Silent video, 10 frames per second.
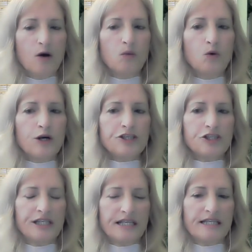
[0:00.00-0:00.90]

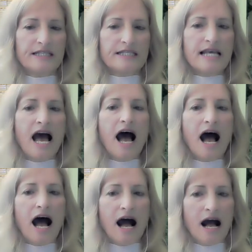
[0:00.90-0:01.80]
which is,
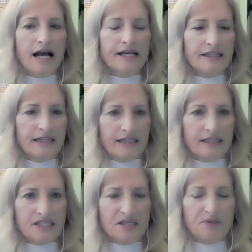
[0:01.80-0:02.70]
I
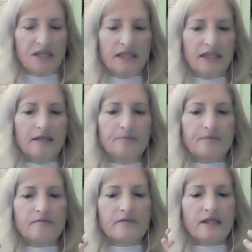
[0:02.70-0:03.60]
need to be
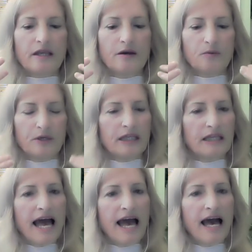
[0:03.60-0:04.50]

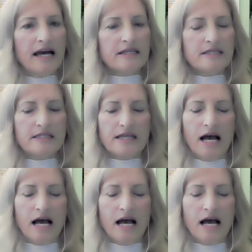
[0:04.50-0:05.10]
relaxed.